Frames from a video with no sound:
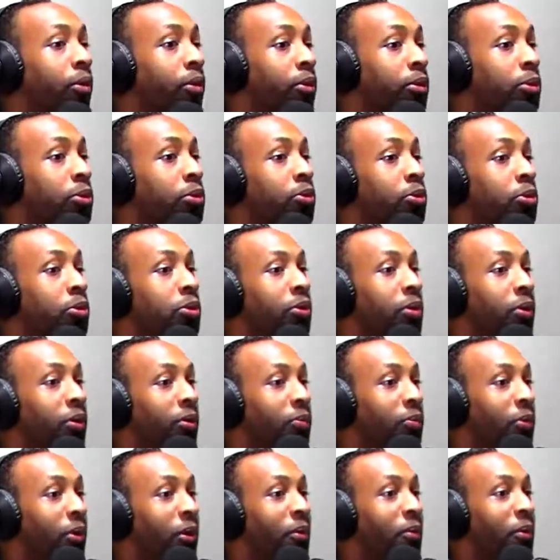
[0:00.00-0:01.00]
Okay, you, I'll let you
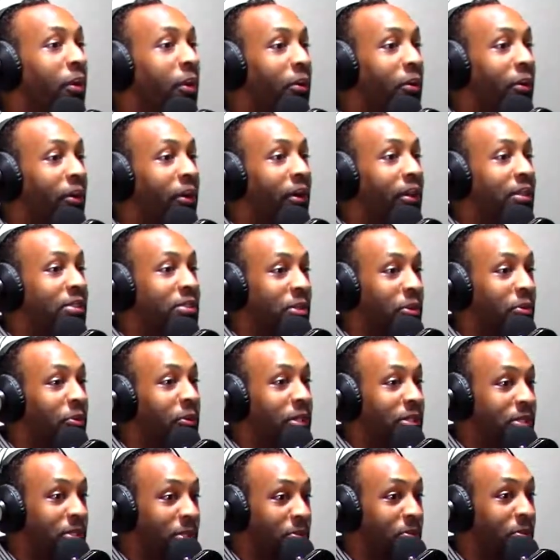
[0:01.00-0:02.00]
go, whoa, let you hold go. on. So
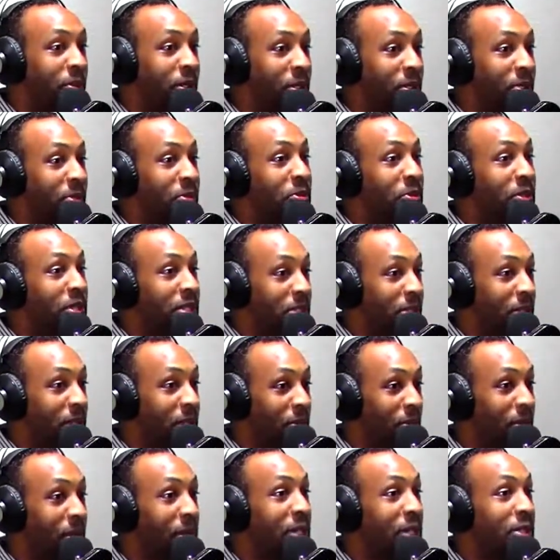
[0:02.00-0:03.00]
what you when you
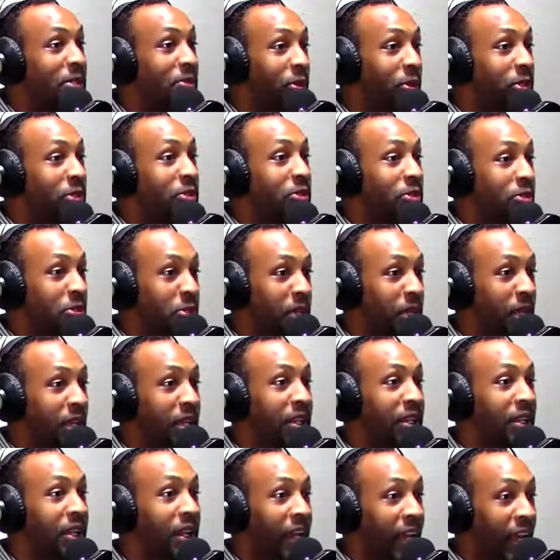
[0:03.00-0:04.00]
disagree is what you're
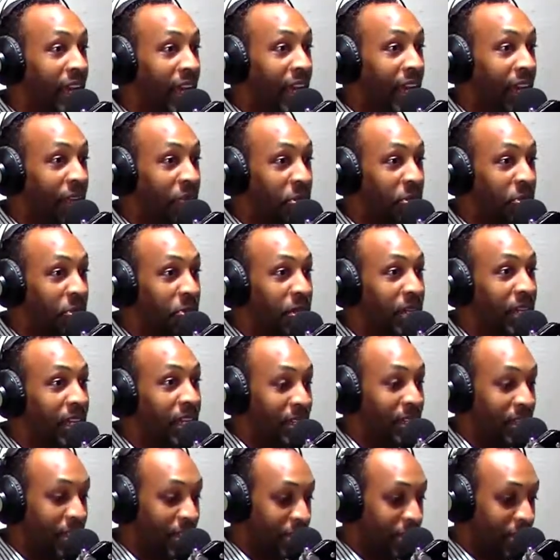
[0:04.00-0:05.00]
saying. If you
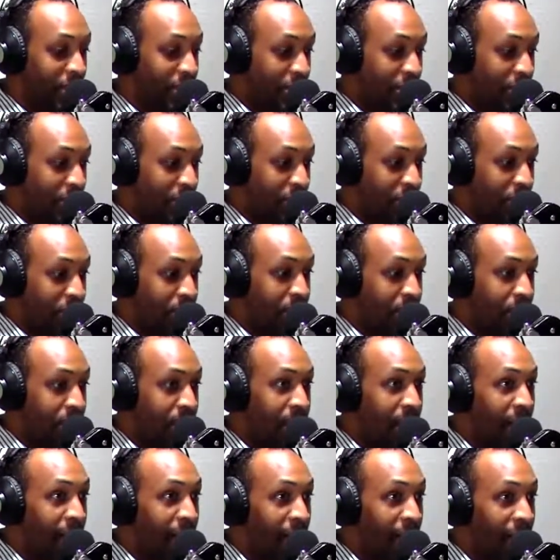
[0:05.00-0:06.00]
get
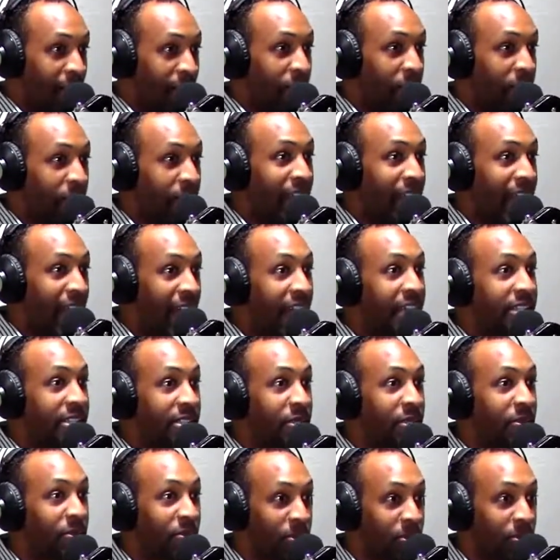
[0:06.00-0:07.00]
a hundred guys in
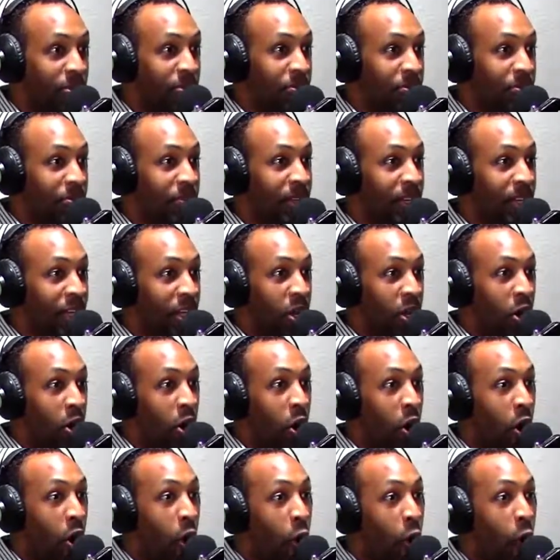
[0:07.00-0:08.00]
a room,
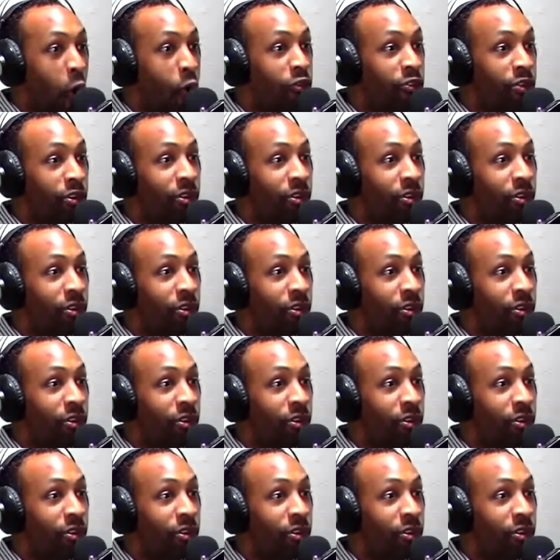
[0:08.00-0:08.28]
over